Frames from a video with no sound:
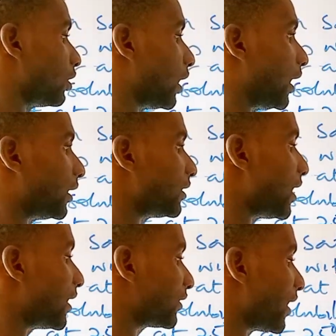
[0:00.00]
and
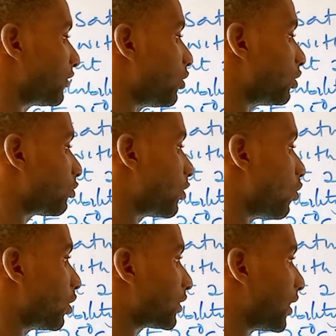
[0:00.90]
the answer is going to be
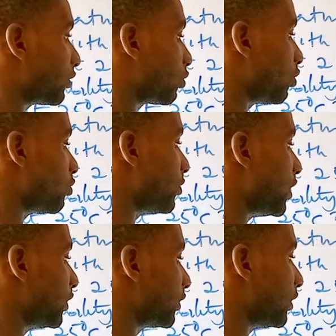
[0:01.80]
what? Our
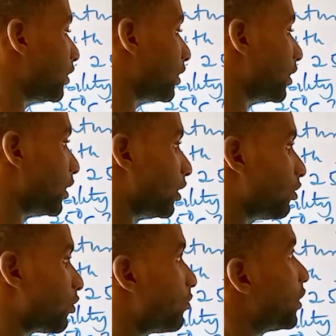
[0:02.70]
solubility
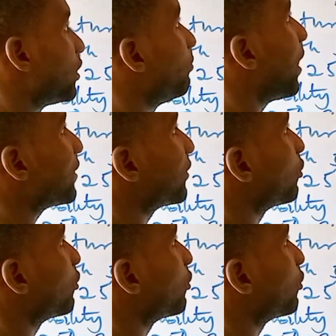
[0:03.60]
will be, the mass